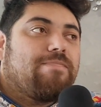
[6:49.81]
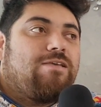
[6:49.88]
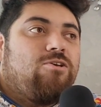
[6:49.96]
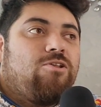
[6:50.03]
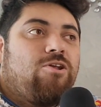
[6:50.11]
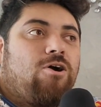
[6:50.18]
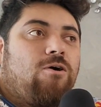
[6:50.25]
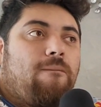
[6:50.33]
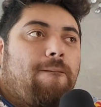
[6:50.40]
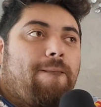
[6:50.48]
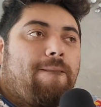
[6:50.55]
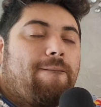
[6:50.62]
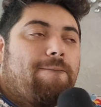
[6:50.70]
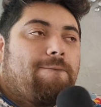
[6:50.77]
you know,
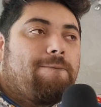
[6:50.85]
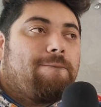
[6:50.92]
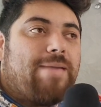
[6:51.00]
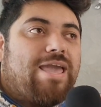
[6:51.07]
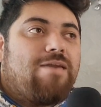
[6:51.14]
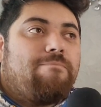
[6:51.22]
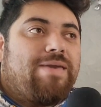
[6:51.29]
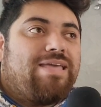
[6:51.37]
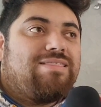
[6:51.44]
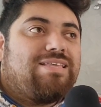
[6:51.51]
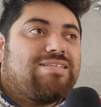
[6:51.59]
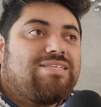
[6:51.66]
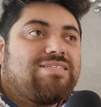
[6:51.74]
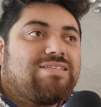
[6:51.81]
maybe
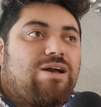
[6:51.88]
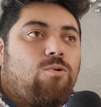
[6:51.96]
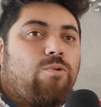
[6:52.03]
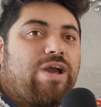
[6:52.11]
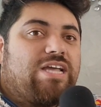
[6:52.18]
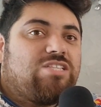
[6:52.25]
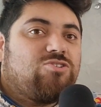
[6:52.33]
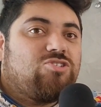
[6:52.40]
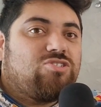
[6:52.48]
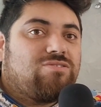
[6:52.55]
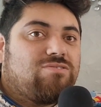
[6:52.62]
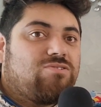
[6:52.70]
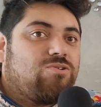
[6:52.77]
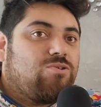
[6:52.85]
this is a way to
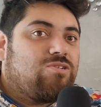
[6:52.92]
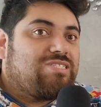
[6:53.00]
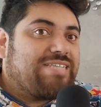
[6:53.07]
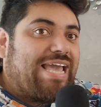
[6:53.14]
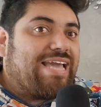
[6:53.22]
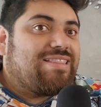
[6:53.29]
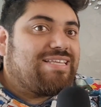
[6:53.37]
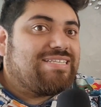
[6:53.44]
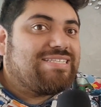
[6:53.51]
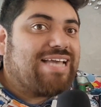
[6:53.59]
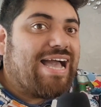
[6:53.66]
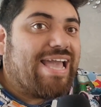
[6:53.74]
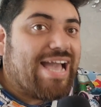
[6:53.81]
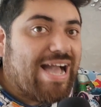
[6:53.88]
to take this
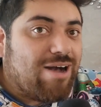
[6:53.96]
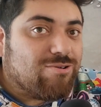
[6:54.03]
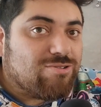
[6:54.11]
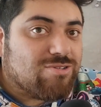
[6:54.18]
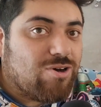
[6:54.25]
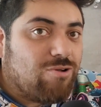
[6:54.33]
guy out.